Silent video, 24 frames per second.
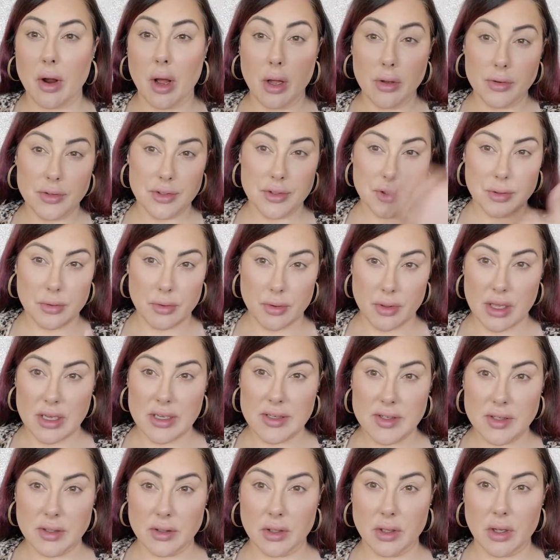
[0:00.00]
I'll do
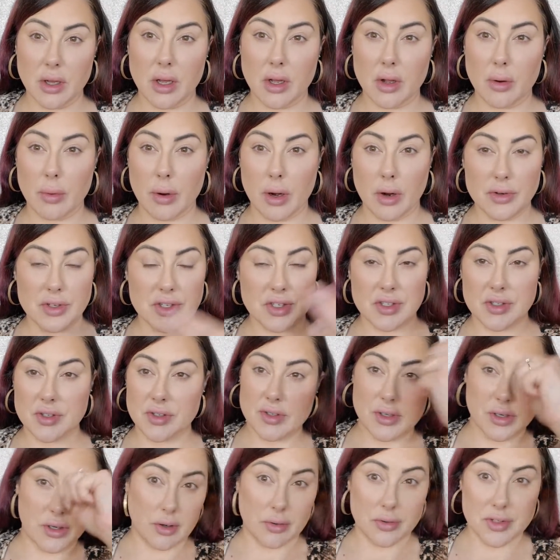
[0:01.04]
this look where I'll
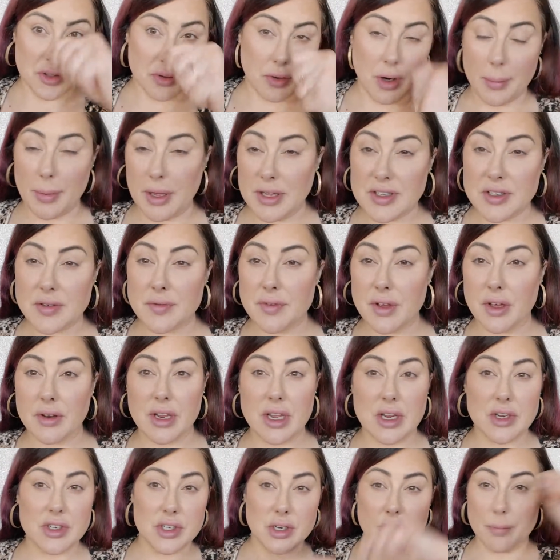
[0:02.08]
just, you know, scrub on some
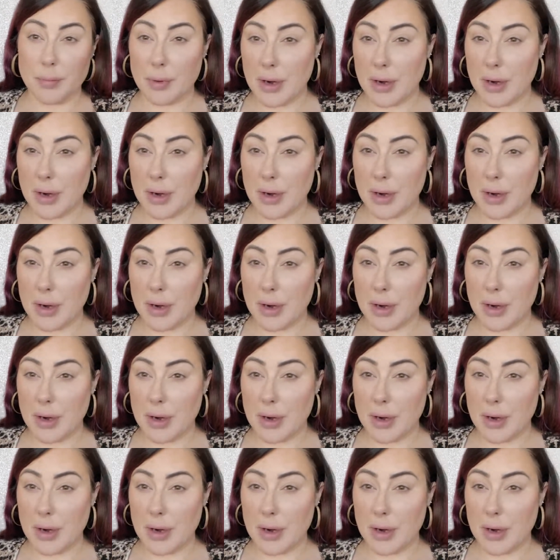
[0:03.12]
foundation,